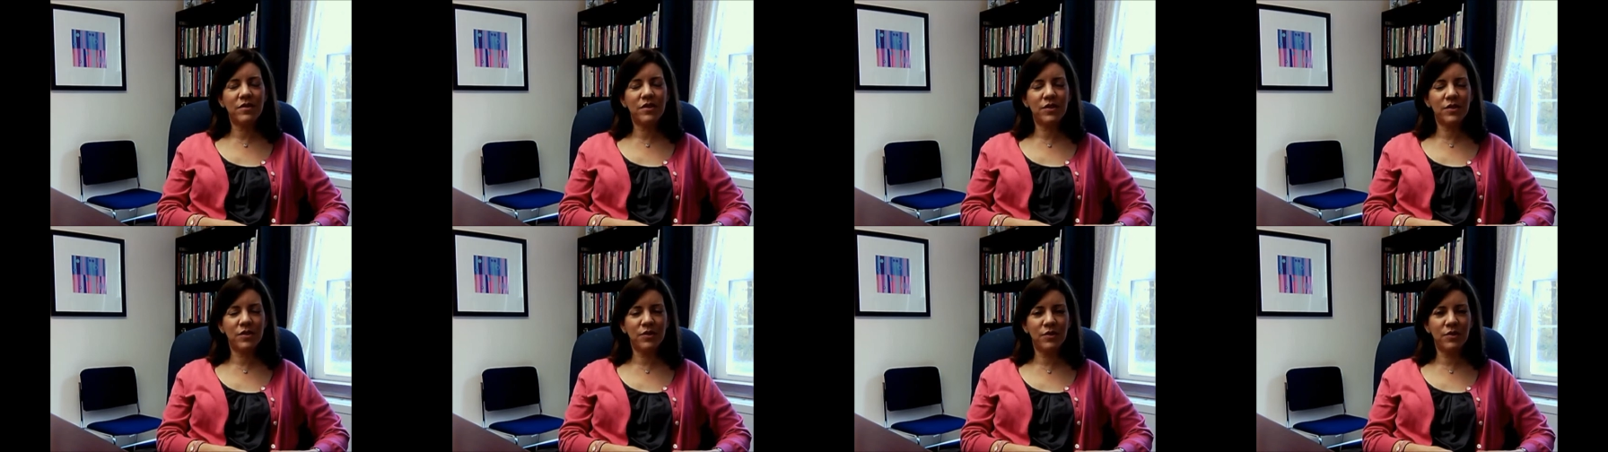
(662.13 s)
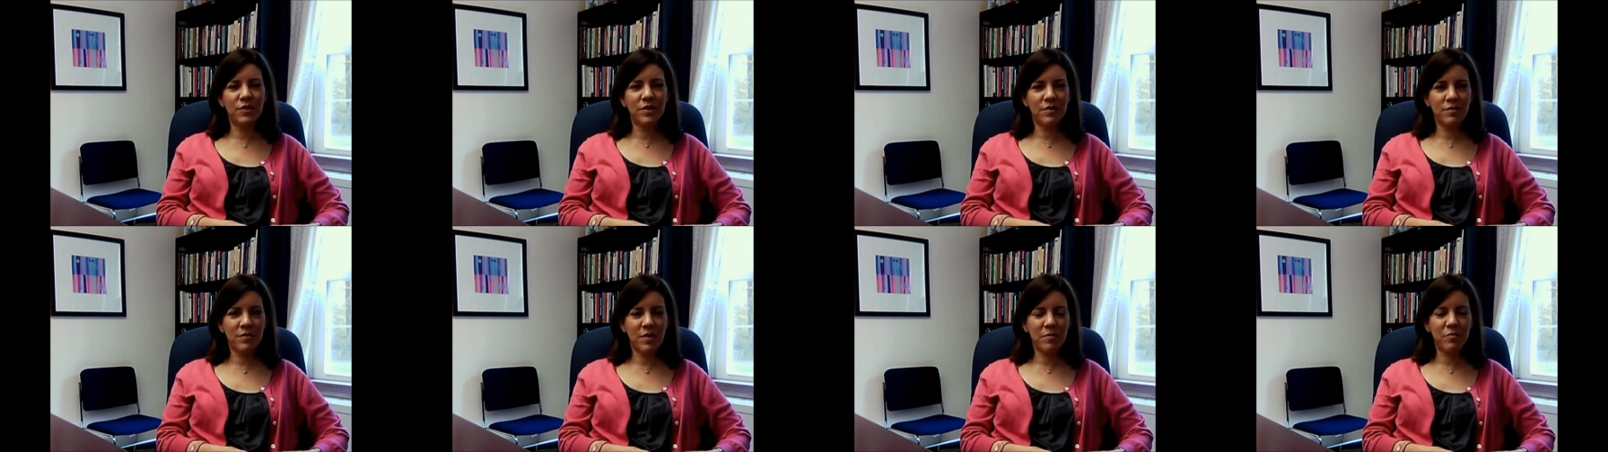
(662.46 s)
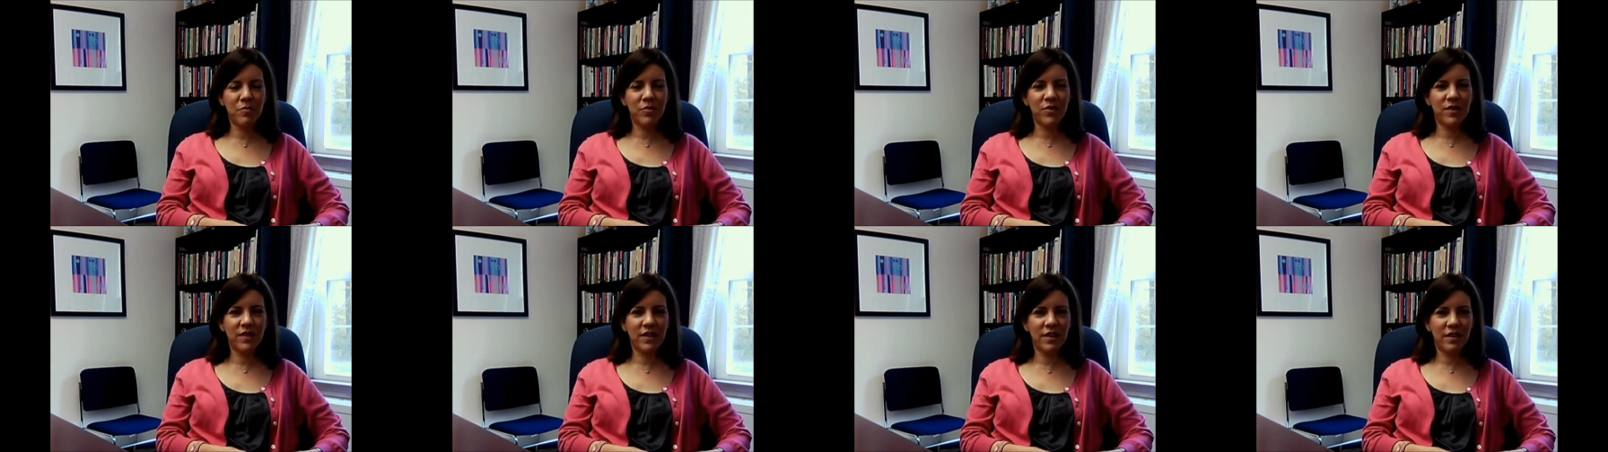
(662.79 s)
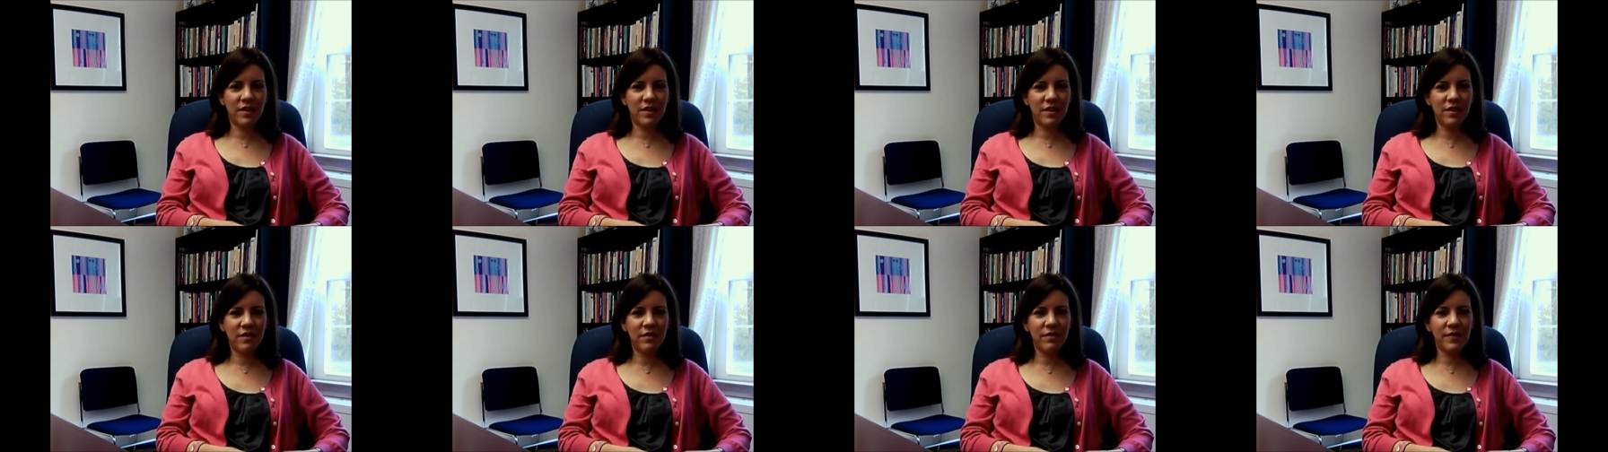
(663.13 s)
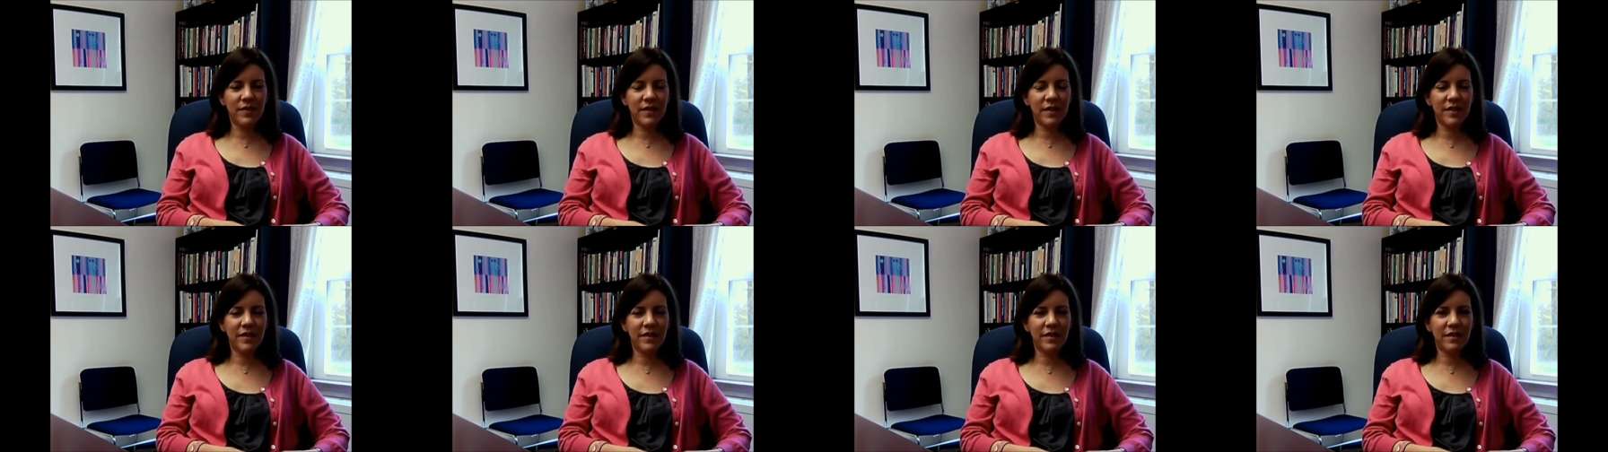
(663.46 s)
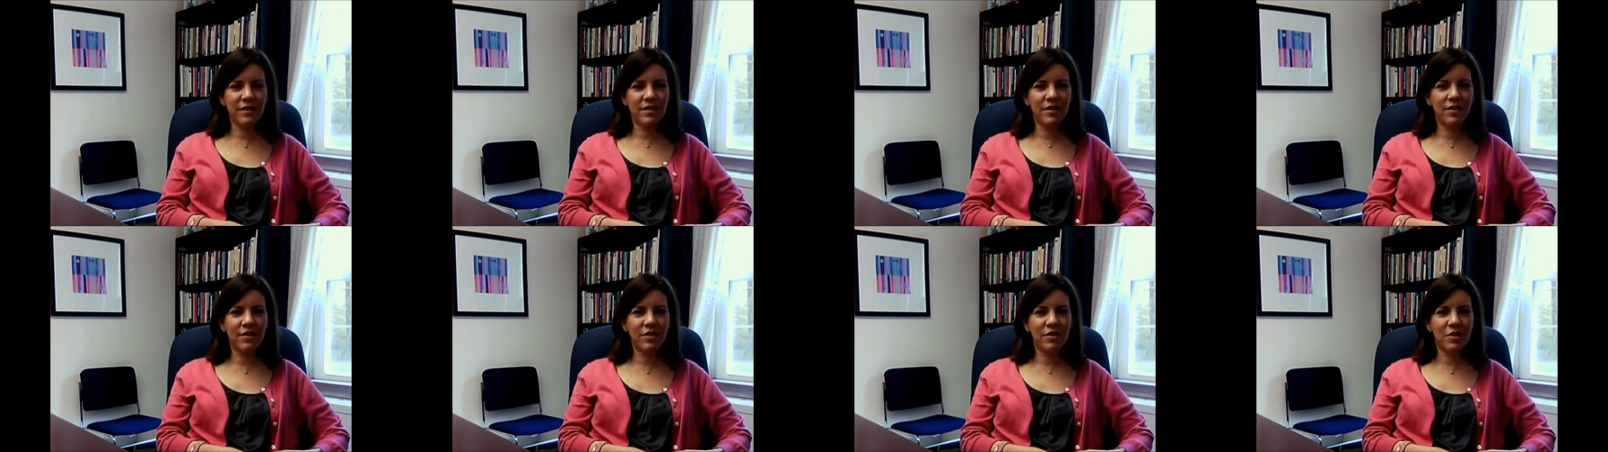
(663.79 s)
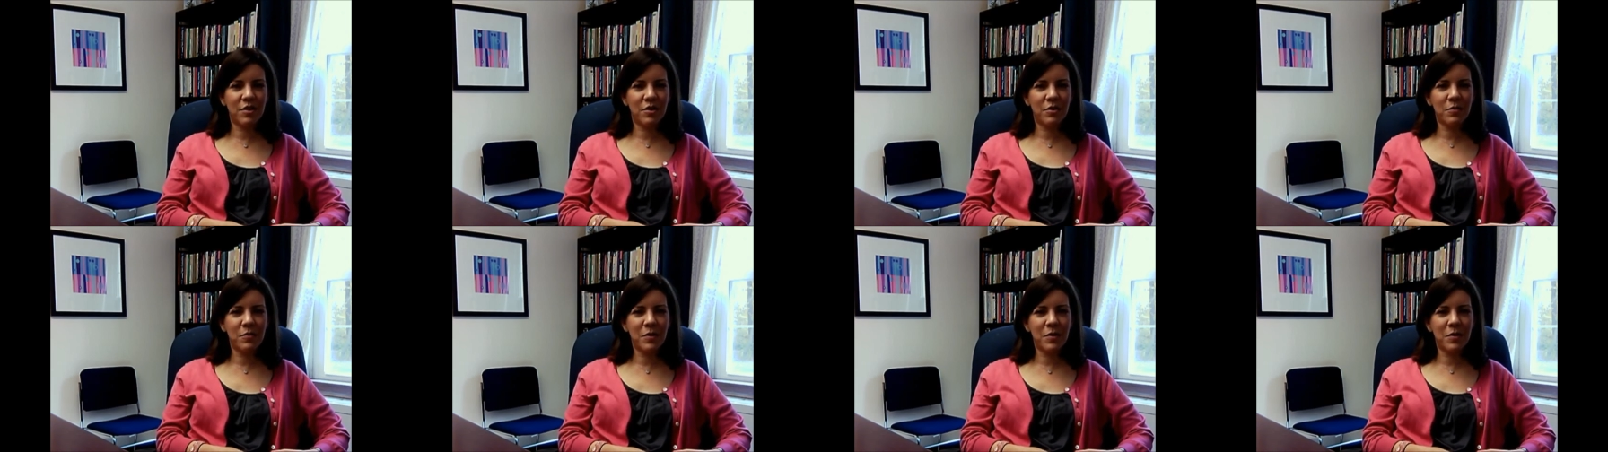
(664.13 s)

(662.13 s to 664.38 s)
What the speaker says: the student representatives listed on our